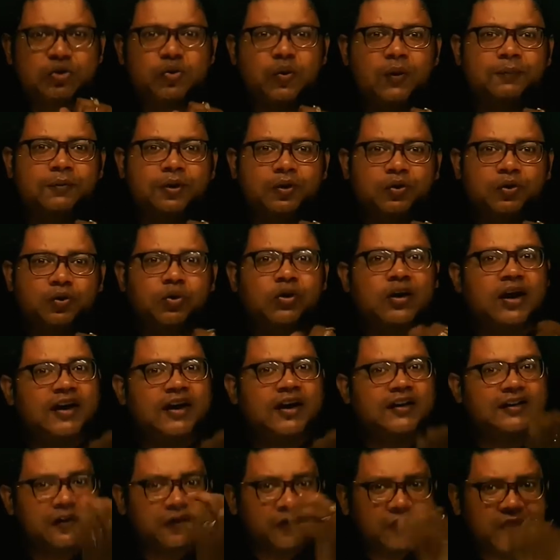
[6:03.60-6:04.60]
up the wood
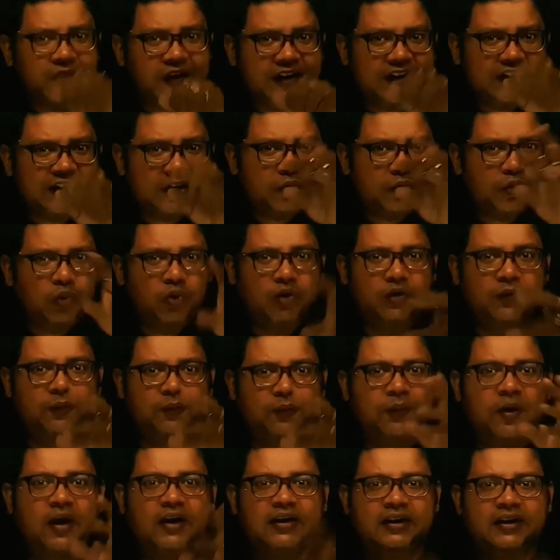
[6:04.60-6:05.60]
and they feed the
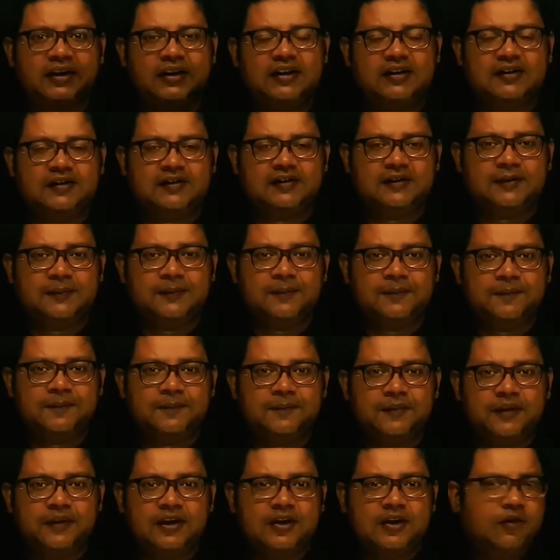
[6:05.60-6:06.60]
wood particles.
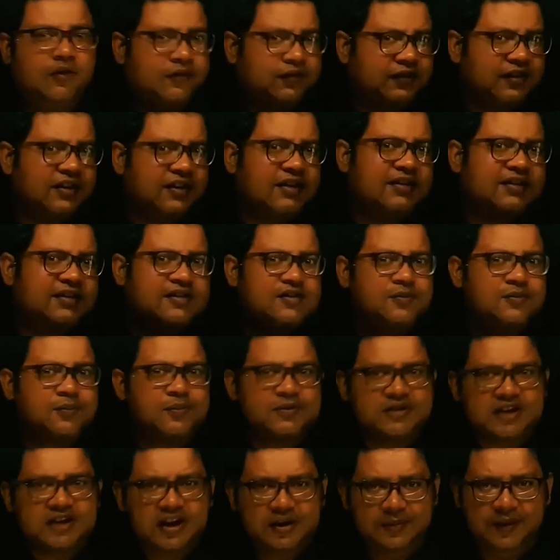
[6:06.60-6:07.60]
You have seen these
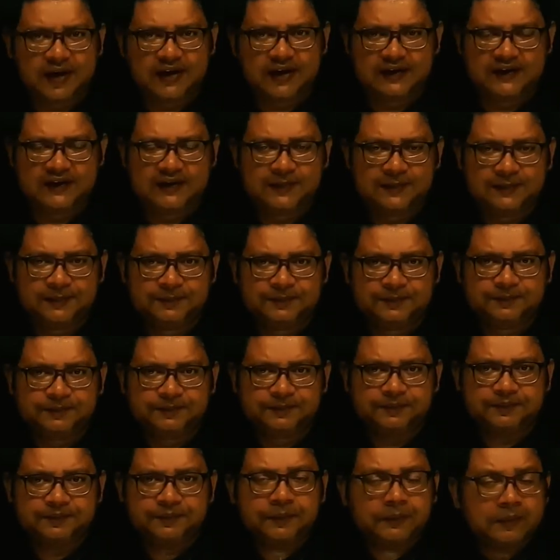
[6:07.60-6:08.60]
termites.
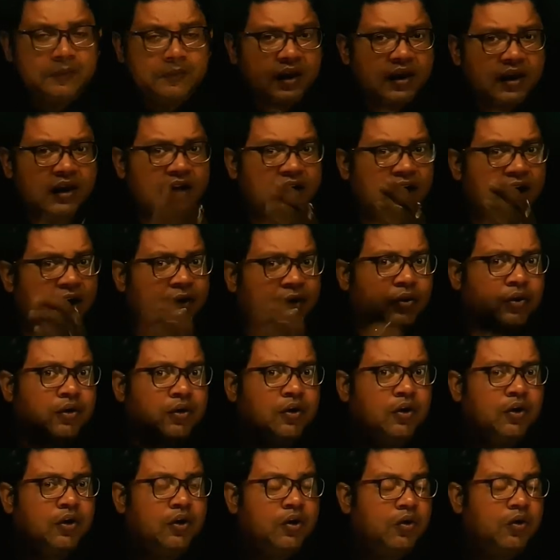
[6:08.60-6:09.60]

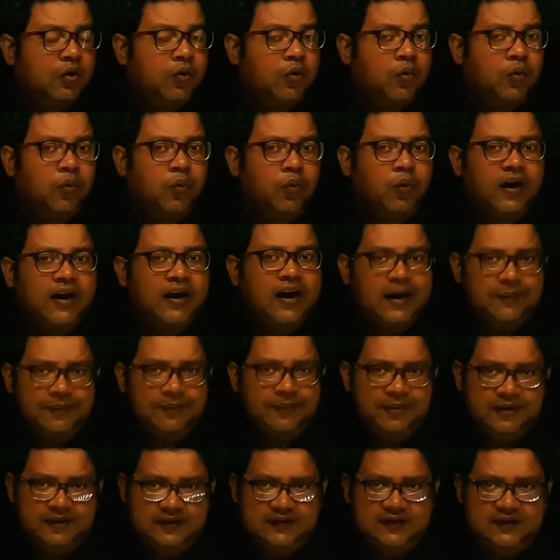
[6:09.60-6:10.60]
Now, what
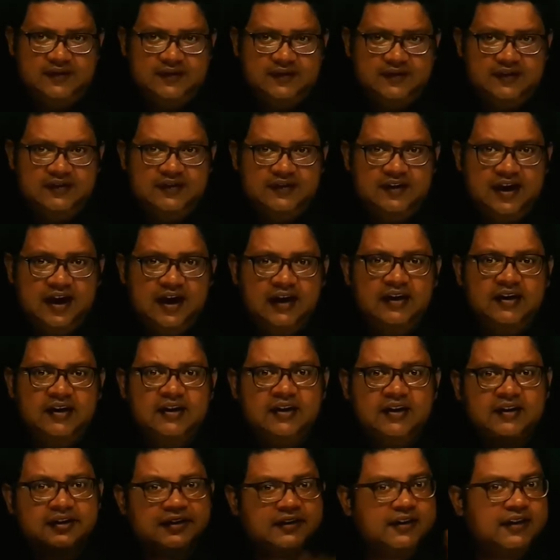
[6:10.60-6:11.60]
happens is
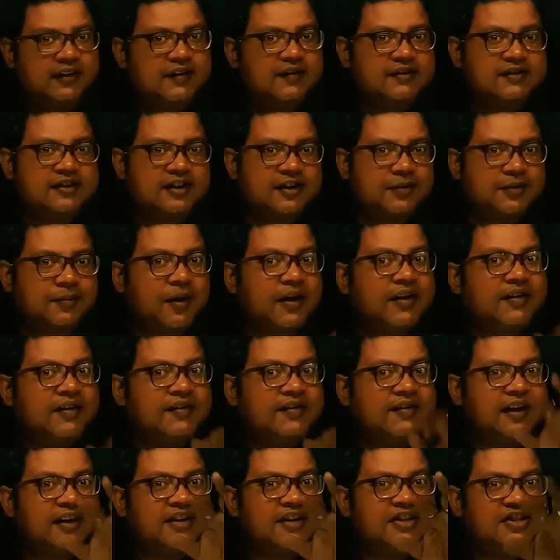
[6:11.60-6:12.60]
that these termites
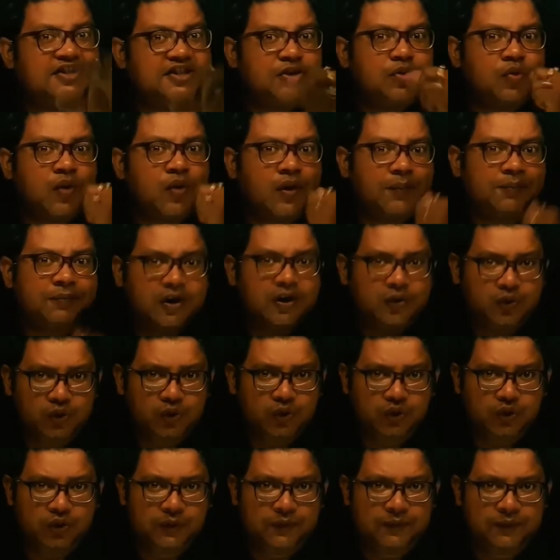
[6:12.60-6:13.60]
can chew up the
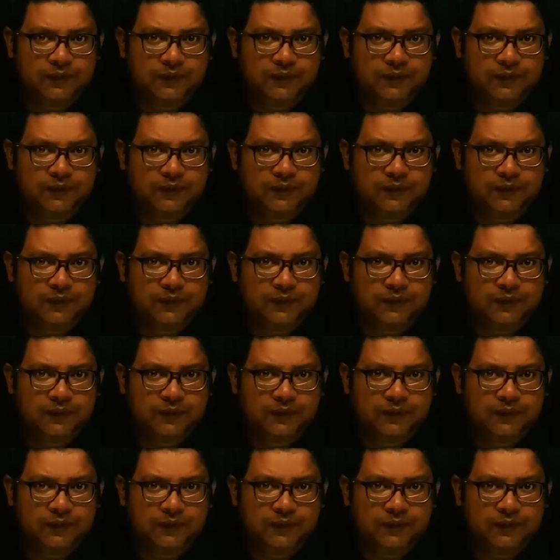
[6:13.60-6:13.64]
wood,